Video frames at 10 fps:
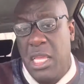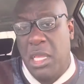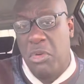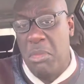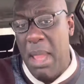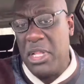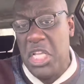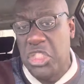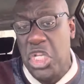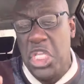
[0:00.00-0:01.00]
Remember, this
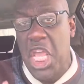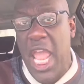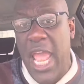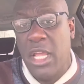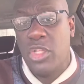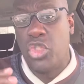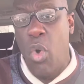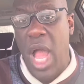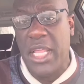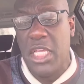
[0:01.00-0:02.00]
is a year
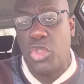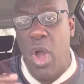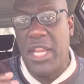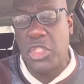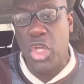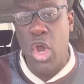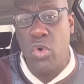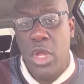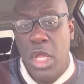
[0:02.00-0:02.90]
2022.